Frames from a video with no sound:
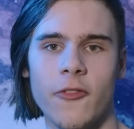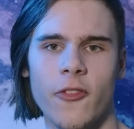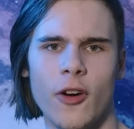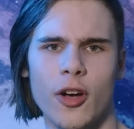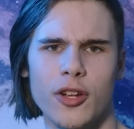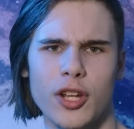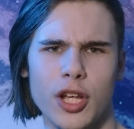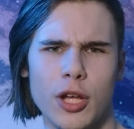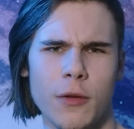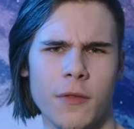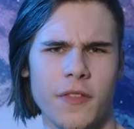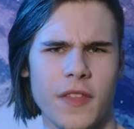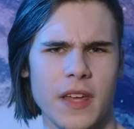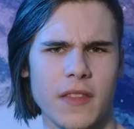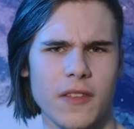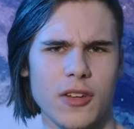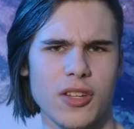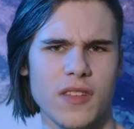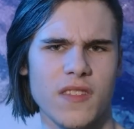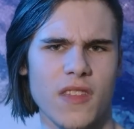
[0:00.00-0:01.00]
far do you
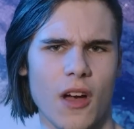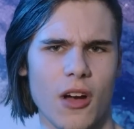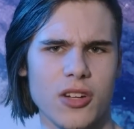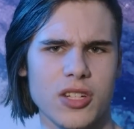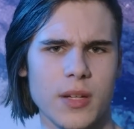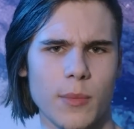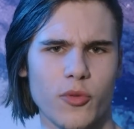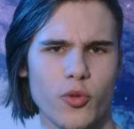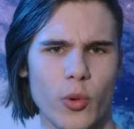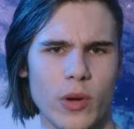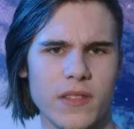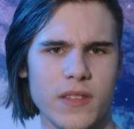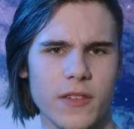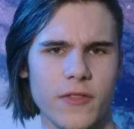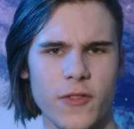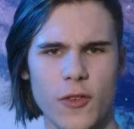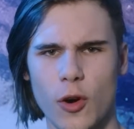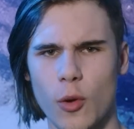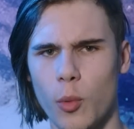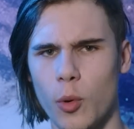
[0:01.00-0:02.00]
think that Starship
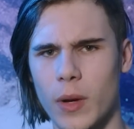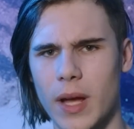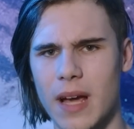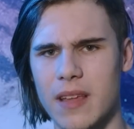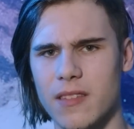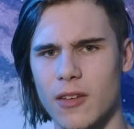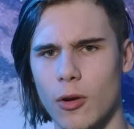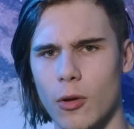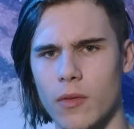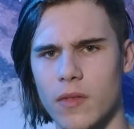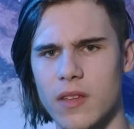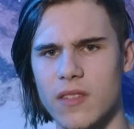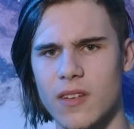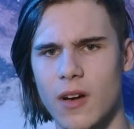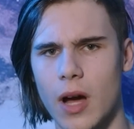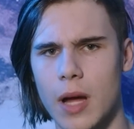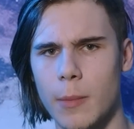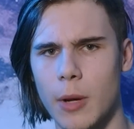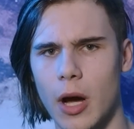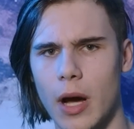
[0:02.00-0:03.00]
24 will get along the
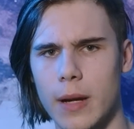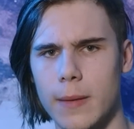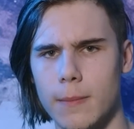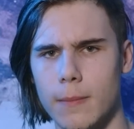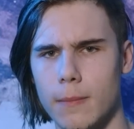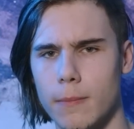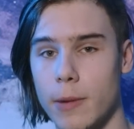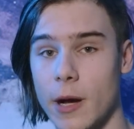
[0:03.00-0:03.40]
timeline?